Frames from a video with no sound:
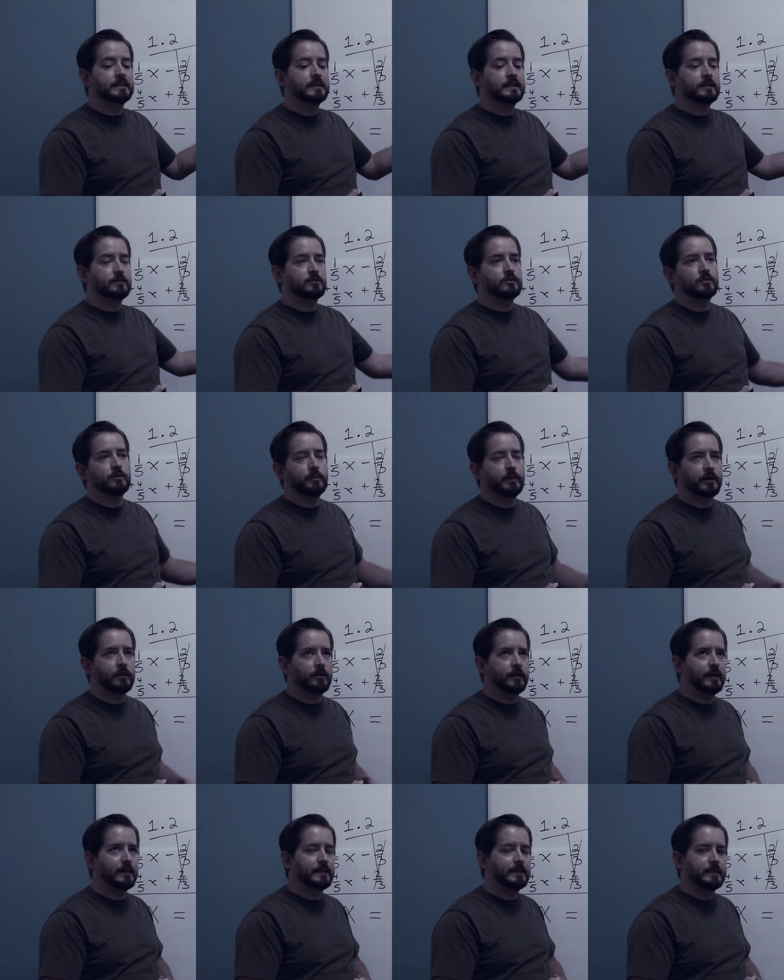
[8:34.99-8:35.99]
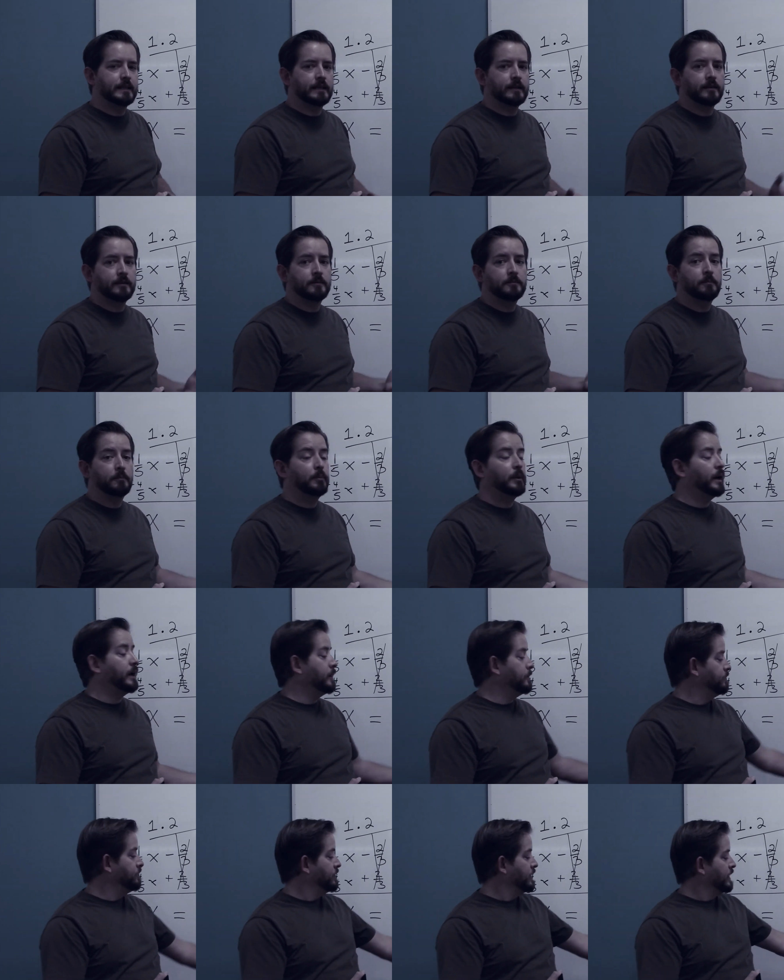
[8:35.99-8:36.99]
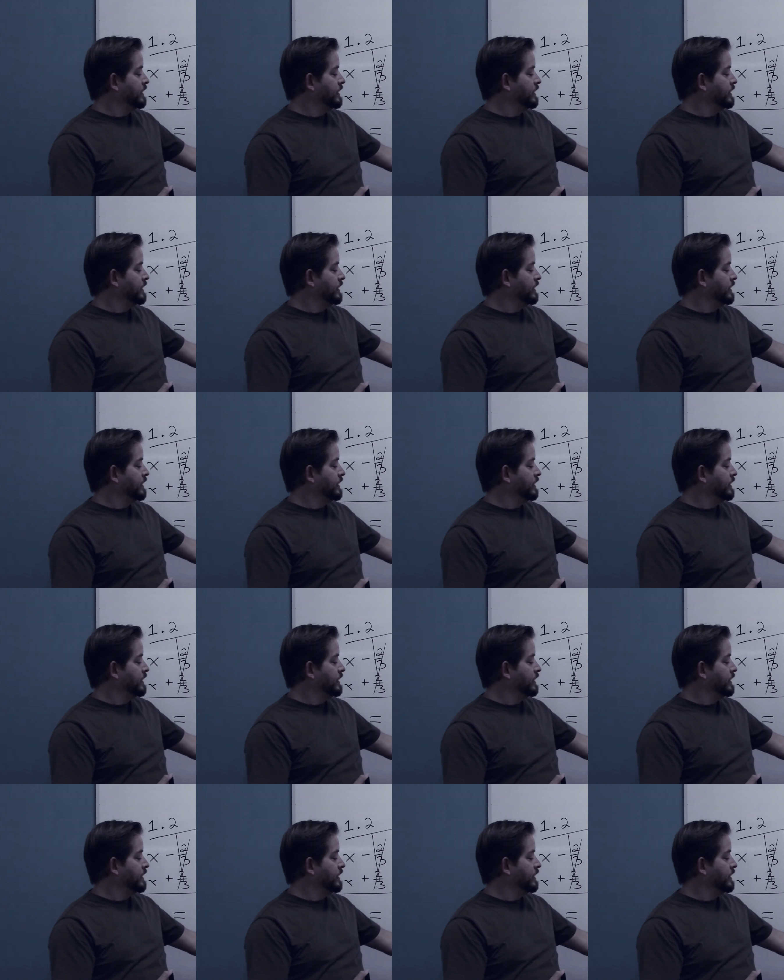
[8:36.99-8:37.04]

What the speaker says: gives you a better idea. But